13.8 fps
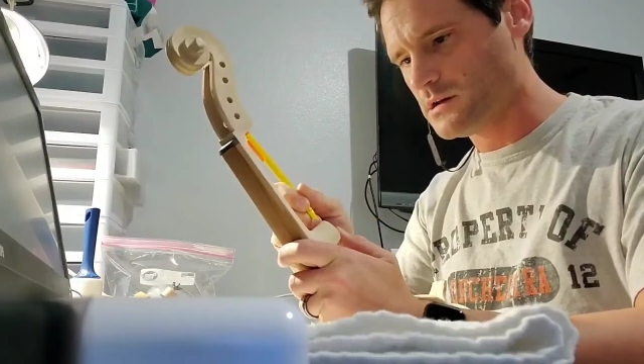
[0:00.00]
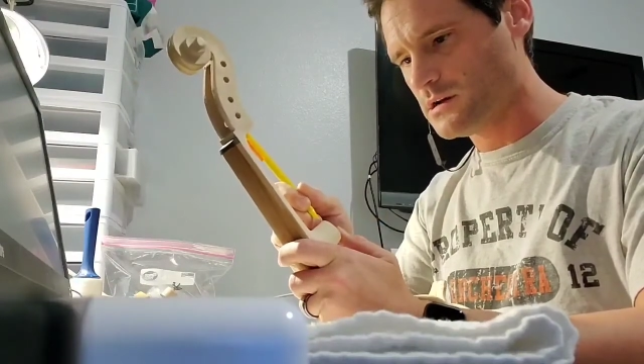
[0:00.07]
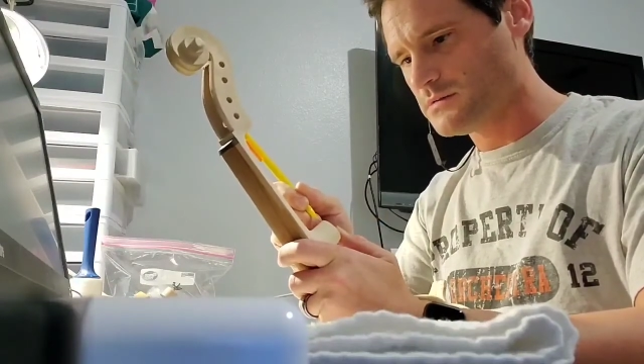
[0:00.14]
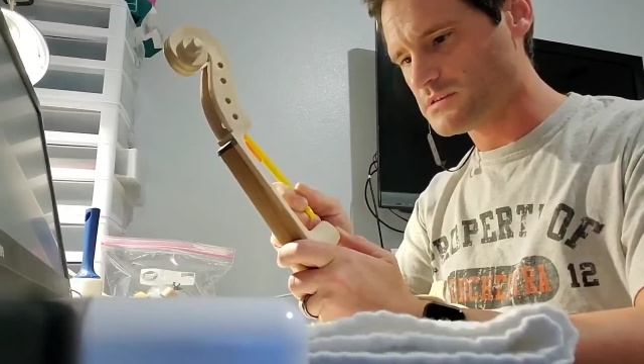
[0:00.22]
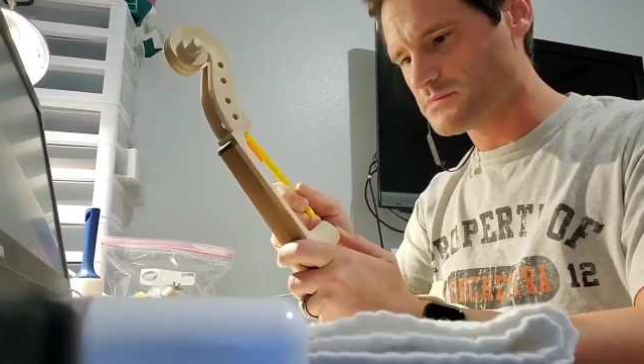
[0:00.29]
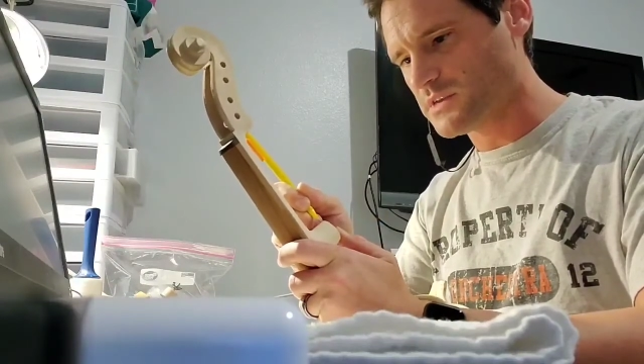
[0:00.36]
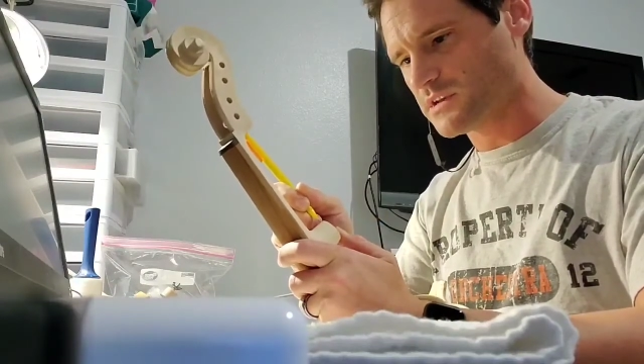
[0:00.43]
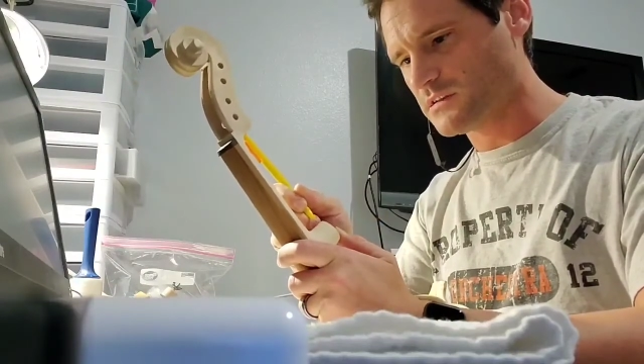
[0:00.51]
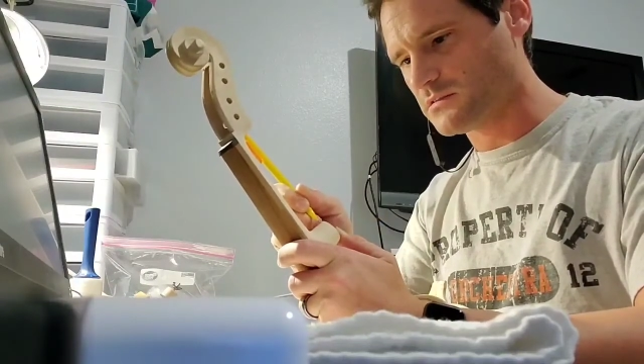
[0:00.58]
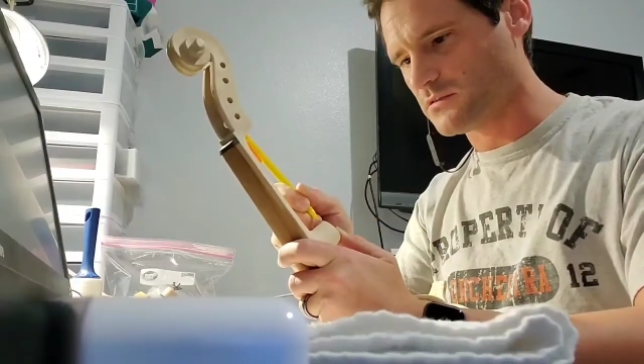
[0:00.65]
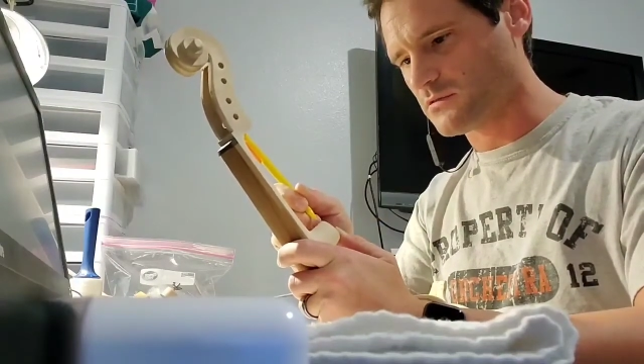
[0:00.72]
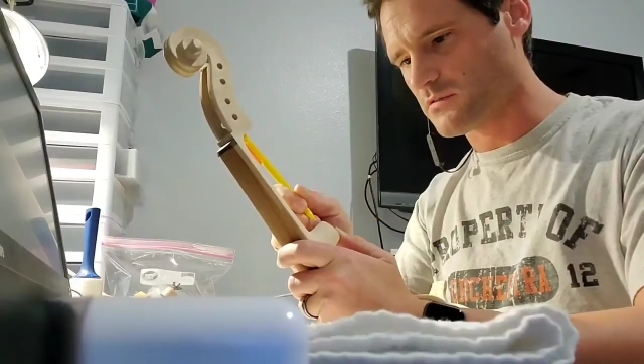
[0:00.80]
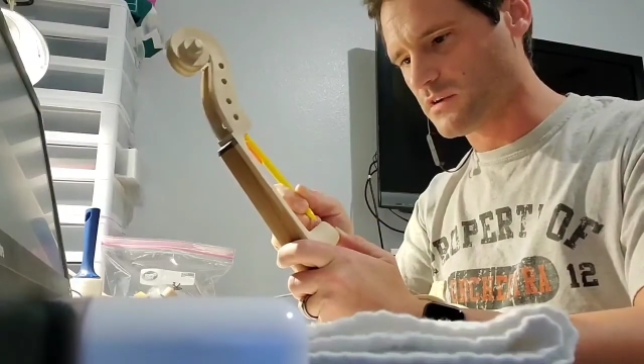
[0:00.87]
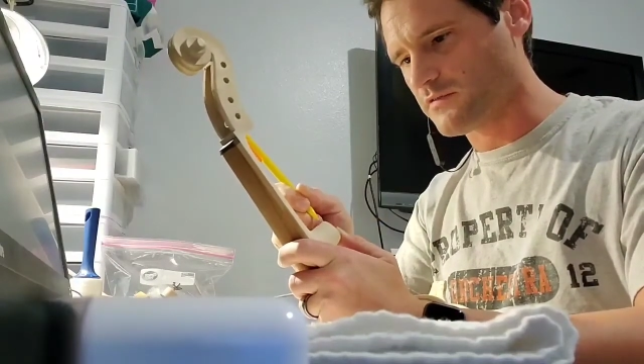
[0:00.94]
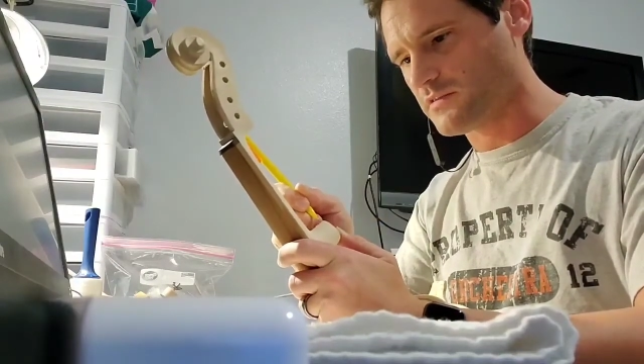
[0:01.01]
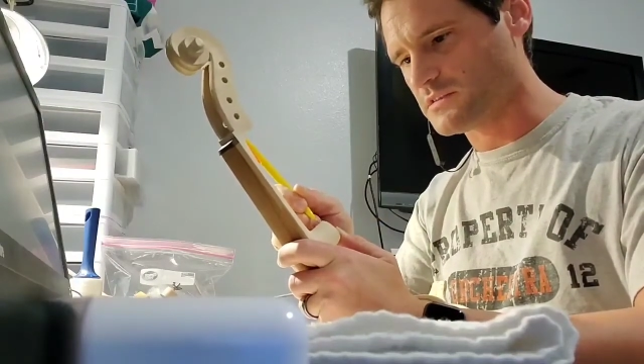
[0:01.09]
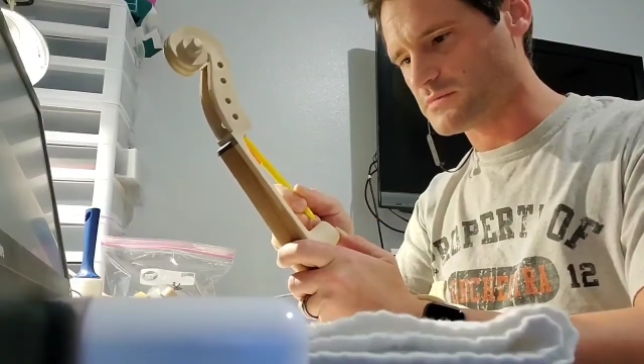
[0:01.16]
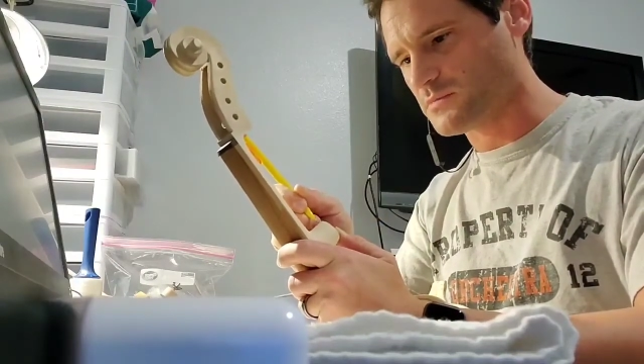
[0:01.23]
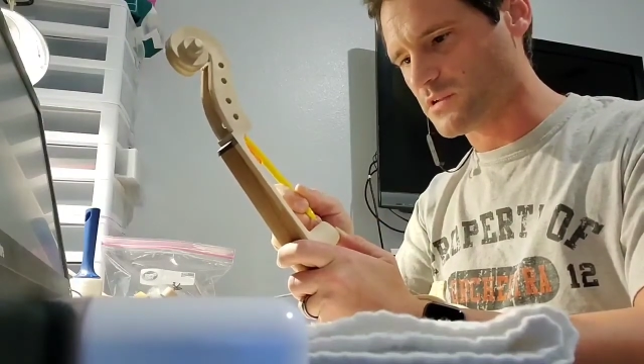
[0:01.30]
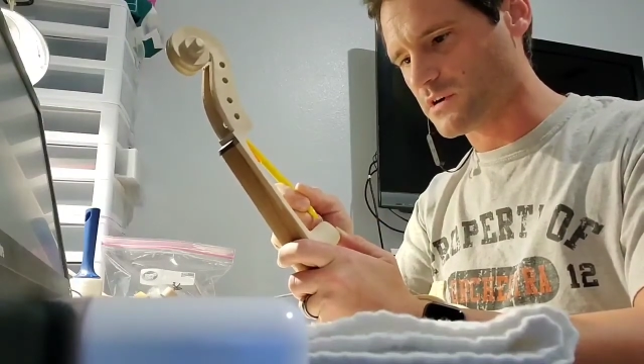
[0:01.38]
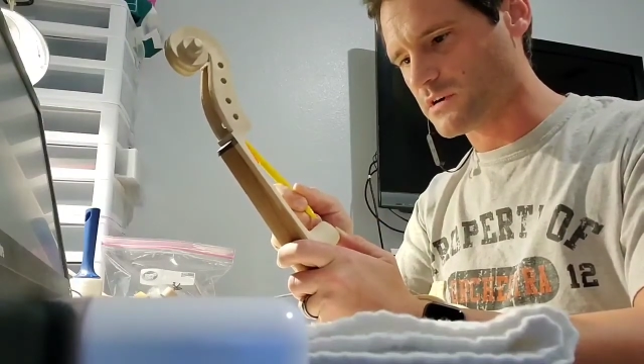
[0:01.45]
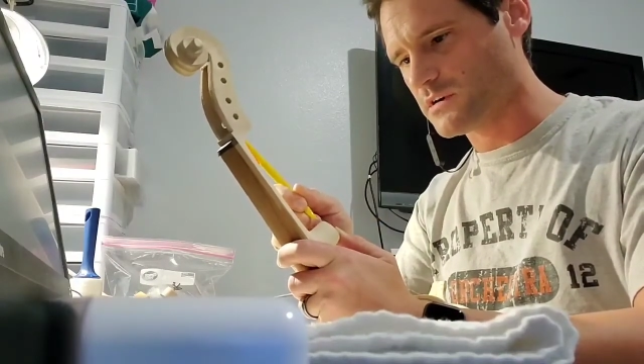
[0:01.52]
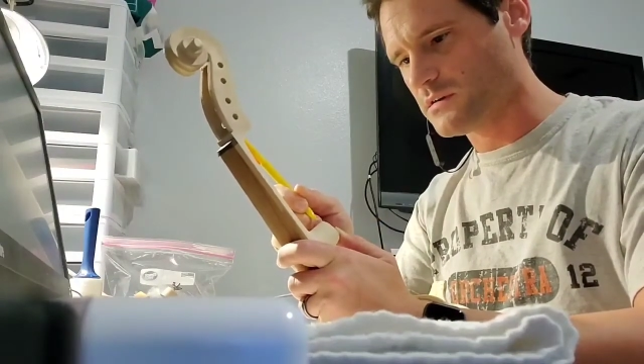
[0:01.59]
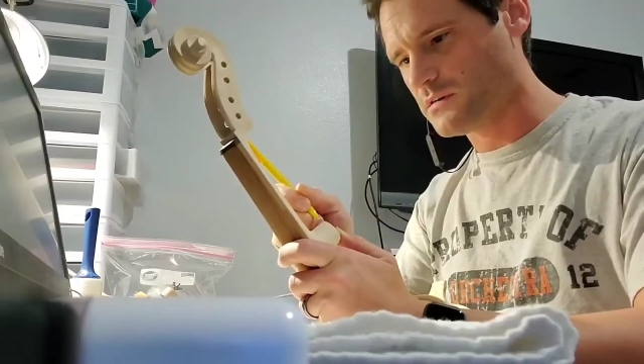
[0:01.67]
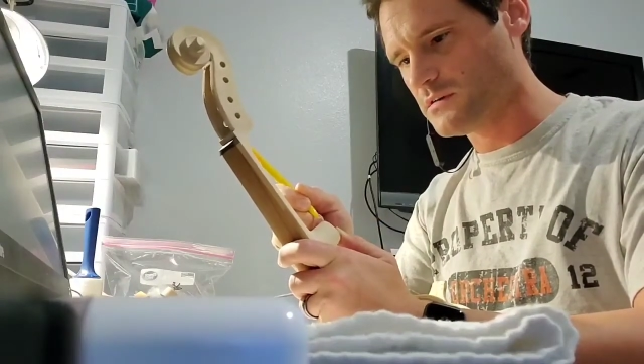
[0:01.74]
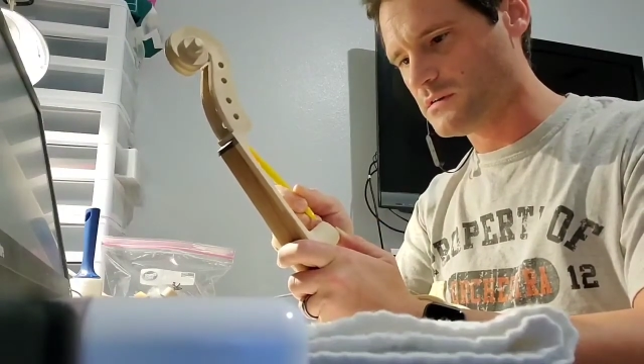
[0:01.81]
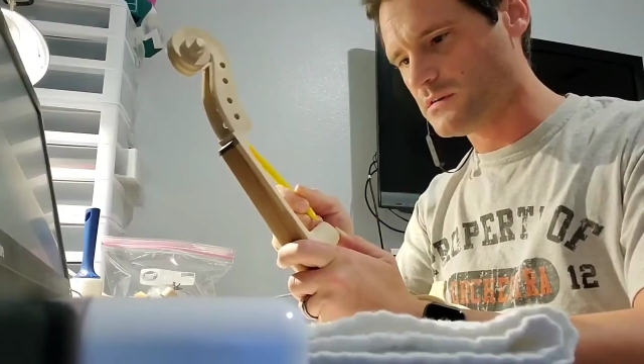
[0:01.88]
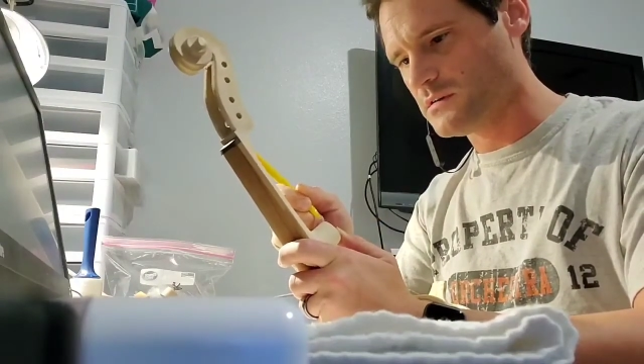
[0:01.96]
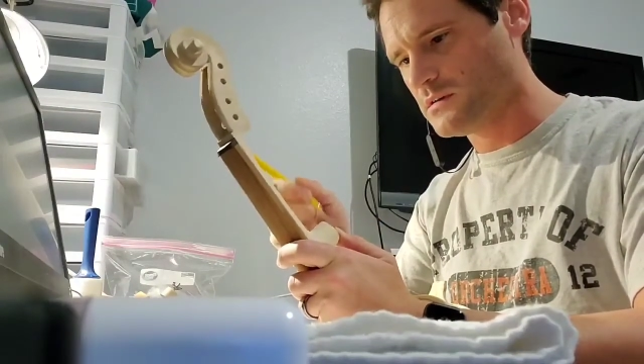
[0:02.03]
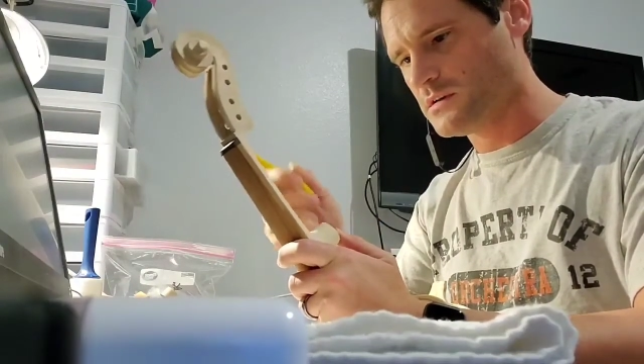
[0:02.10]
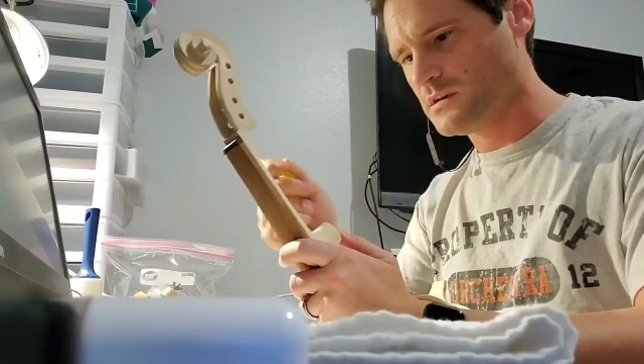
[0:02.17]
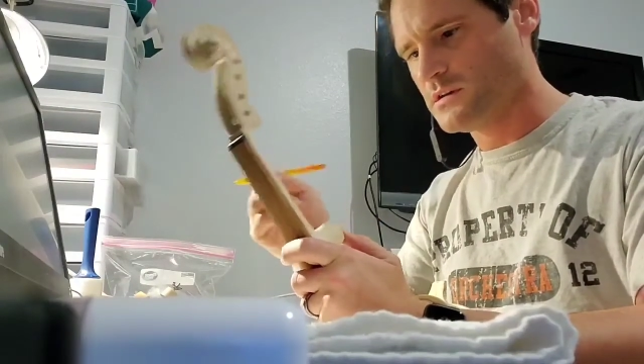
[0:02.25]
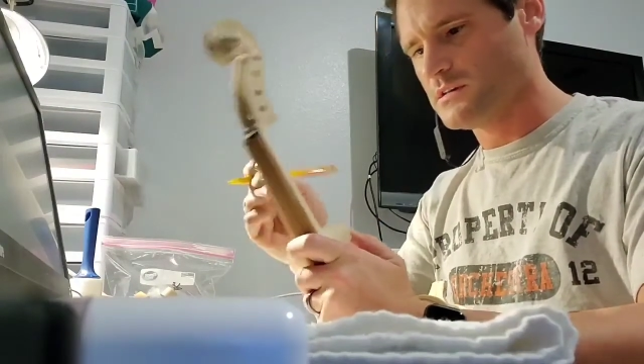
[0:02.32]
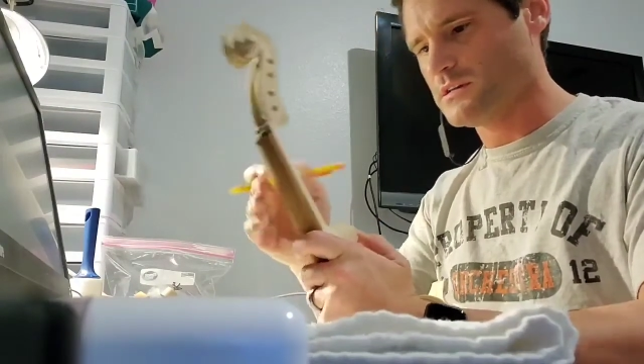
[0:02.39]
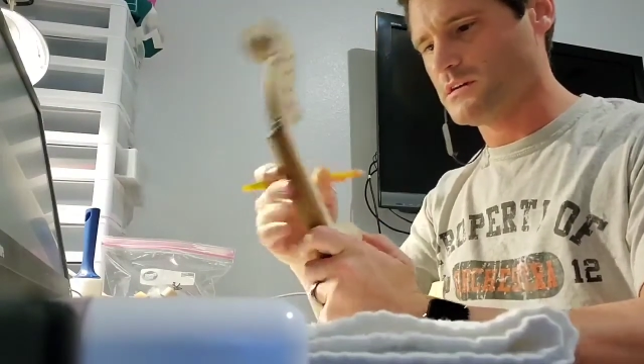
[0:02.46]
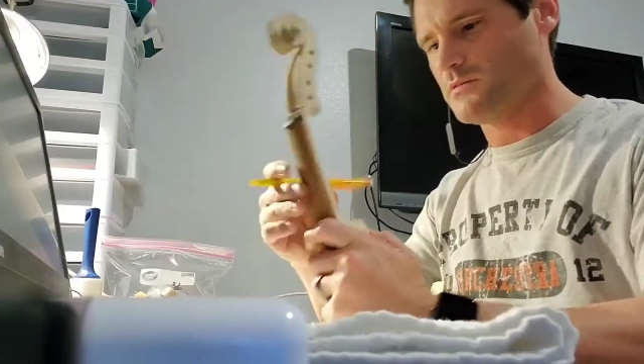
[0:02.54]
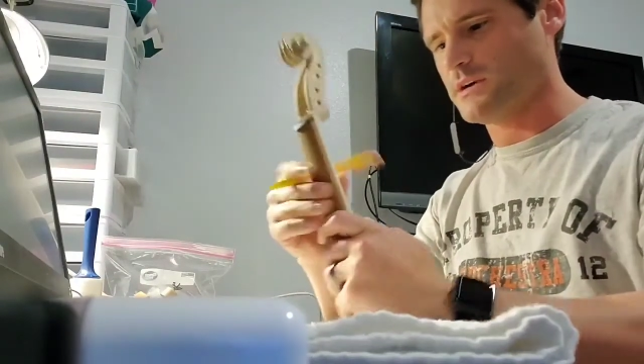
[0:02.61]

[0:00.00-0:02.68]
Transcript: Just making a little reference mark. That